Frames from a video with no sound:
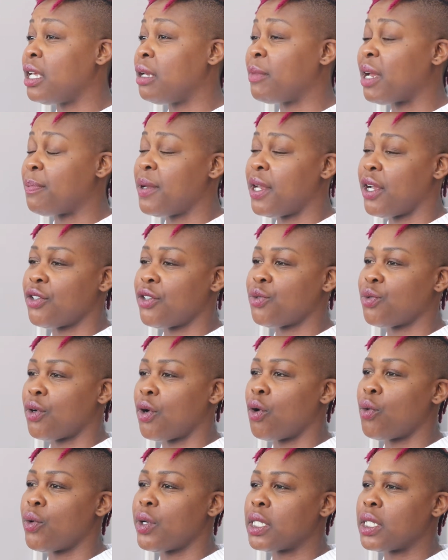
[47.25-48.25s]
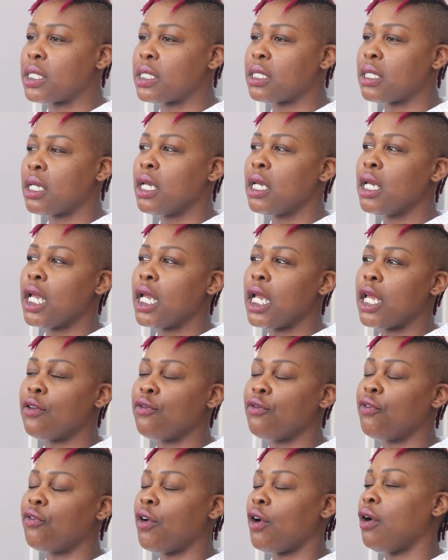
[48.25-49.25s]
My parents were always
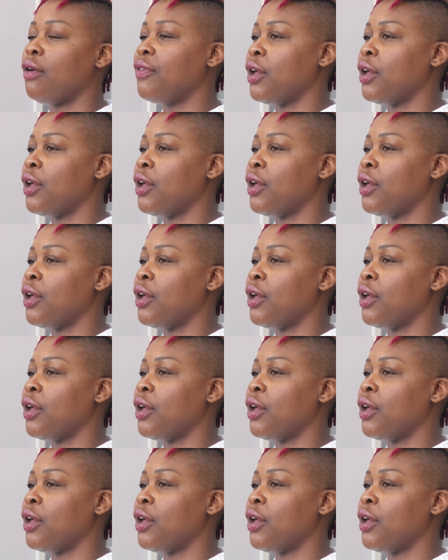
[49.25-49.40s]
involved.